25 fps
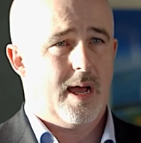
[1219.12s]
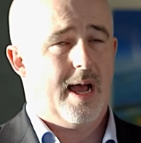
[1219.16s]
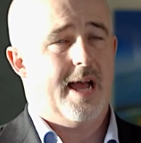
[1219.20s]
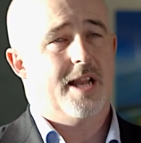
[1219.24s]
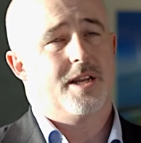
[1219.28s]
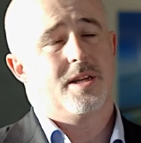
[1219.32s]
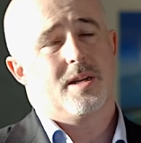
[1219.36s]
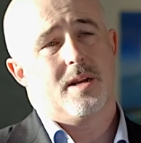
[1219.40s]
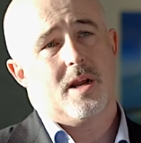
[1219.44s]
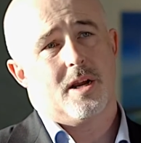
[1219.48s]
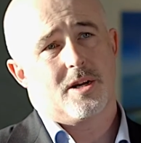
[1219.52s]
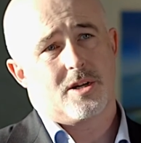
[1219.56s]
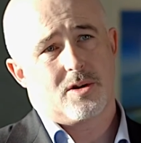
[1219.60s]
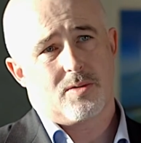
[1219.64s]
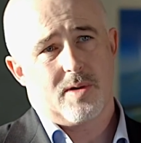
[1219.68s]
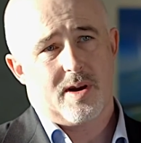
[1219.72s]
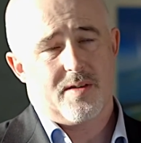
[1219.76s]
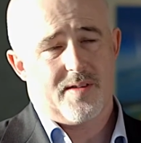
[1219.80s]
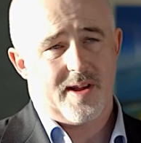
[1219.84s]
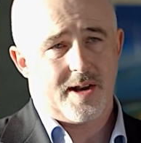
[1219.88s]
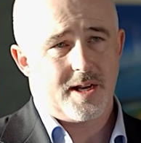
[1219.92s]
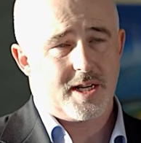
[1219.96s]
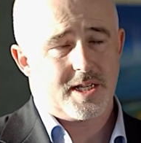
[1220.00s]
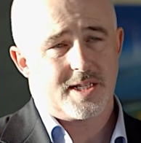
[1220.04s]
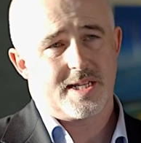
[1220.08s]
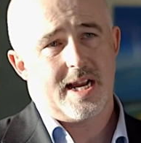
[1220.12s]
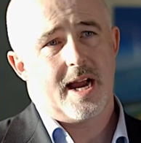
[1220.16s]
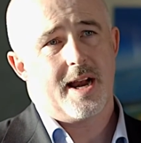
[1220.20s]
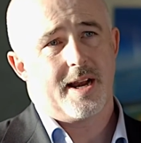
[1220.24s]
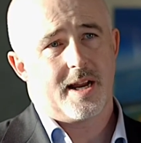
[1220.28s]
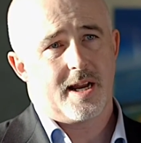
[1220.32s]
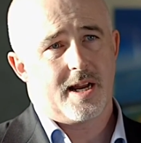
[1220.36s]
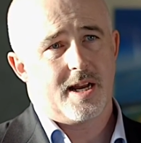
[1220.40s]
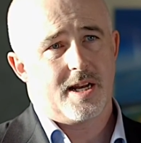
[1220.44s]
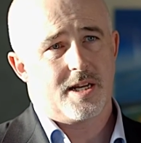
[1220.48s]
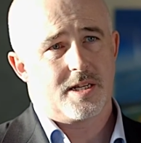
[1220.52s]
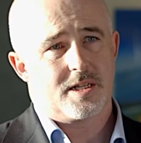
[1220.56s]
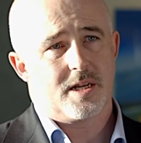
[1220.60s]
and a degree of
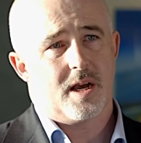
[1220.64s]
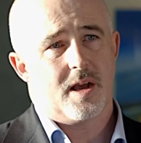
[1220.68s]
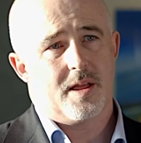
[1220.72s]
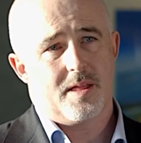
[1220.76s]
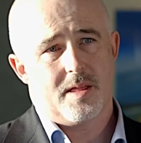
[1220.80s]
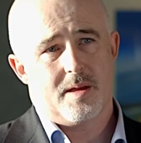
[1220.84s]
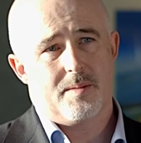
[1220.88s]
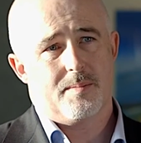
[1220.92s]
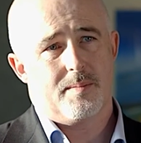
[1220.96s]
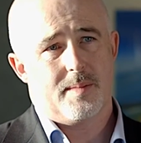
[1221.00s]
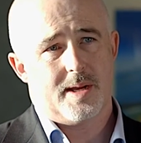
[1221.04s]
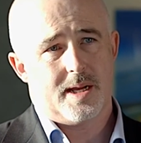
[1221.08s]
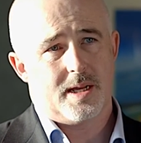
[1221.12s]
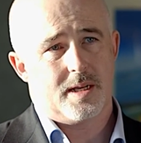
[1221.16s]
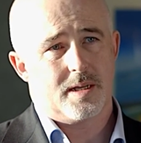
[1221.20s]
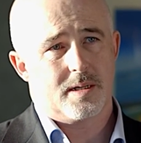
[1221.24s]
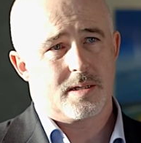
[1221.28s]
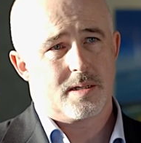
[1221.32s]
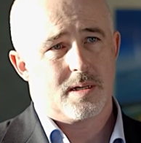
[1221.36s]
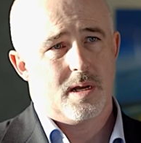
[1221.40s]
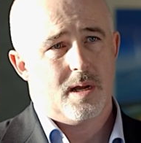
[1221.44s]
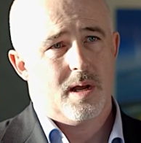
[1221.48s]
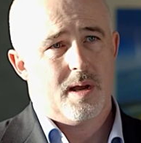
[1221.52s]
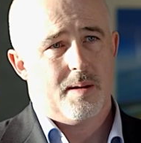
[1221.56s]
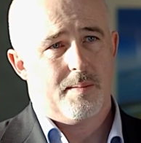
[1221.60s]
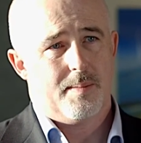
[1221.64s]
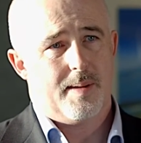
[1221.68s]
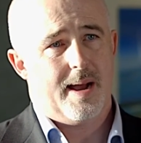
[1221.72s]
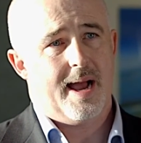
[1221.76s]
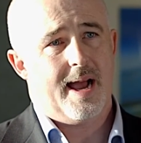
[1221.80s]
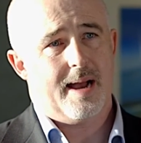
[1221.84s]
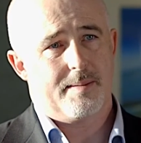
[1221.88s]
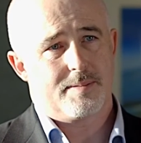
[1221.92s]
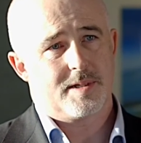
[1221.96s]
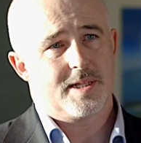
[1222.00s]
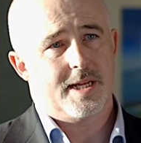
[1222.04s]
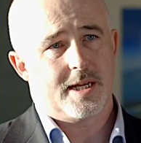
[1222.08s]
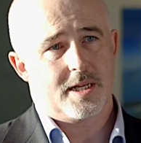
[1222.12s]
understanding and insight that means
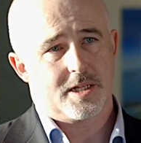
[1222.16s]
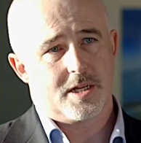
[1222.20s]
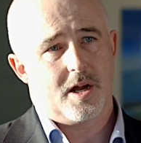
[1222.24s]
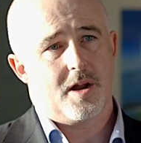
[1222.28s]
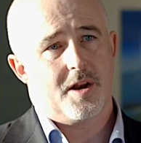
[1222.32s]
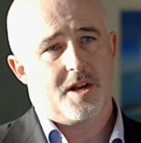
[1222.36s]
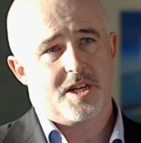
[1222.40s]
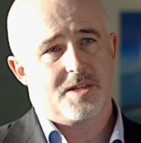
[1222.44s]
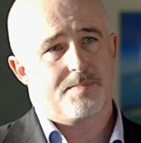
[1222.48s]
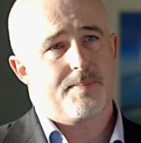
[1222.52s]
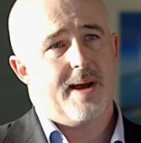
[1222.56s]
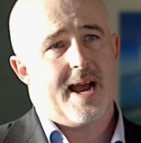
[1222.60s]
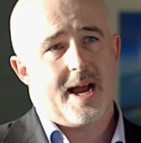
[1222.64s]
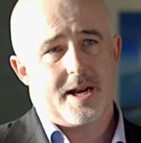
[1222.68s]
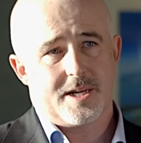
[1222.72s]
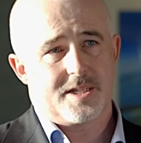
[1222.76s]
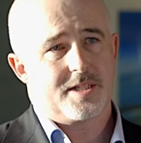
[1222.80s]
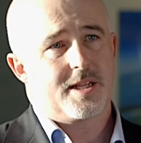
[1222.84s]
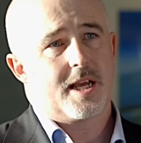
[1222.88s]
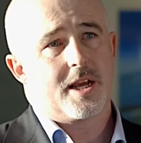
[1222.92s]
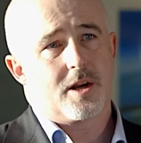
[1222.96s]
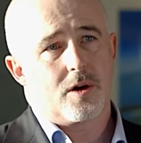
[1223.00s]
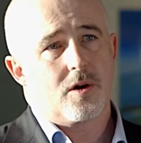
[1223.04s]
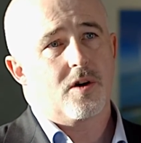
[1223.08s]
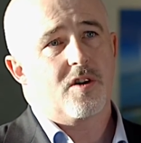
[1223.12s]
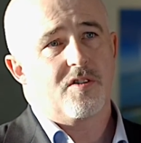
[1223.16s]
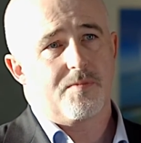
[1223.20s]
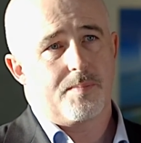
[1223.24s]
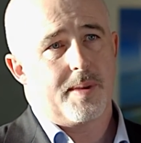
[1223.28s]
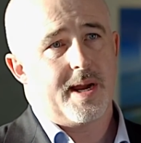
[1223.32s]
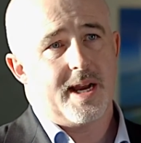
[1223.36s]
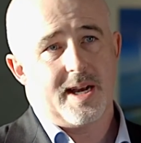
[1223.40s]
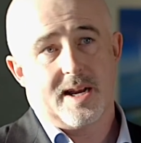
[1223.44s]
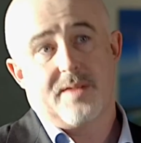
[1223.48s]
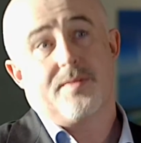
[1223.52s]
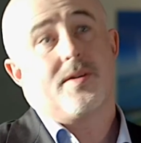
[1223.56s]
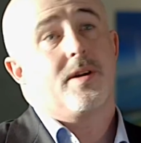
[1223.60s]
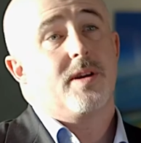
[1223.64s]
perhaps things aren't as bad as they could have
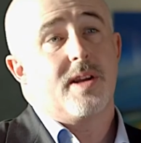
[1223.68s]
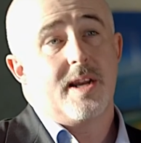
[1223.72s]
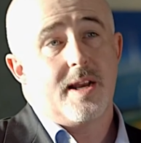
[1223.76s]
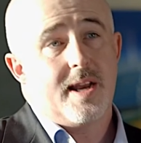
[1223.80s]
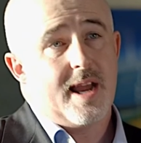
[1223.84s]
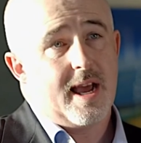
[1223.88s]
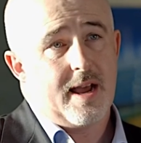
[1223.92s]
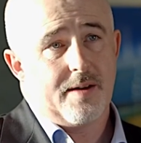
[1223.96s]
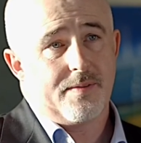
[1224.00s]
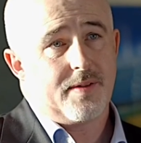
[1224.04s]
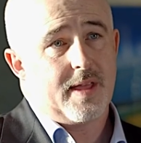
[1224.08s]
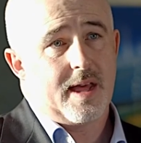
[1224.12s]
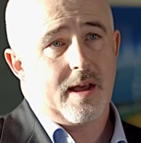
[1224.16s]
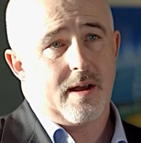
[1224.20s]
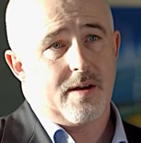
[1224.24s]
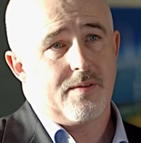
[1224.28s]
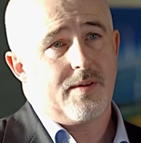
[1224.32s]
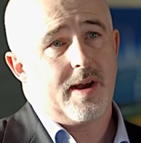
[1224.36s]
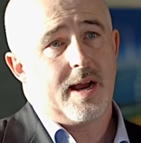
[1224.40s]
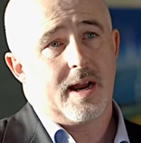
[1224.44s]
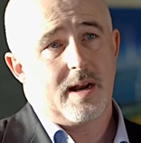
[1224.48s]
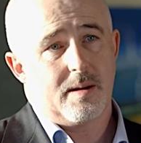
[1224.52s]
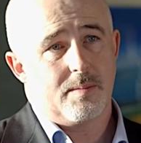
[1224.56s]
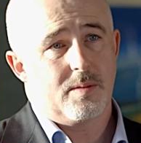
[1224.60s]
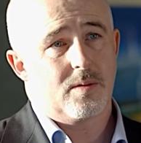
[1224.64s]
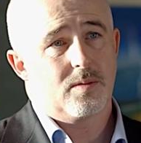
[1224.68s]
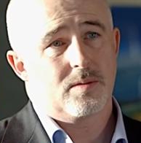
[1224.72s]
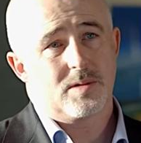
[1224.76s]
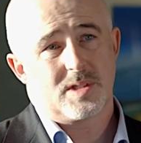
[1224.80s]
been if you didn't have that available.